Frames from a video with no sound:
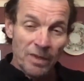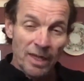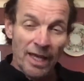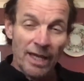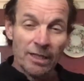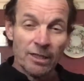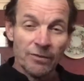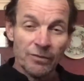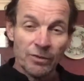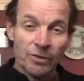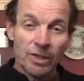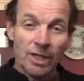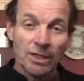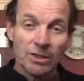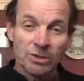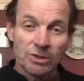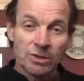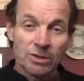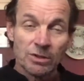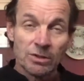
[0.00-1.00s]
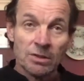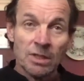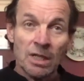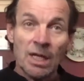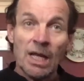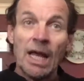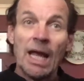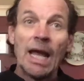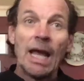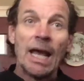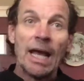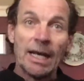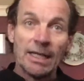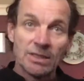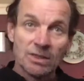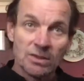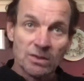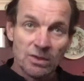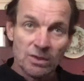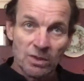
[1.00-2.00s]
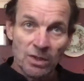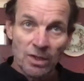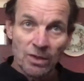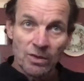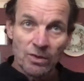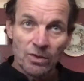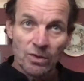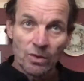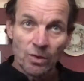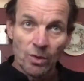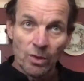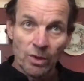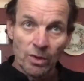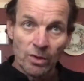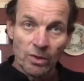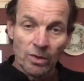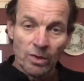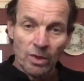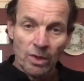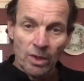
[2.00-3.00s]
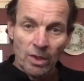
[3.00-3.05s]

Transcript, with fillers: and if you're not sure, ask to talk to your lawyer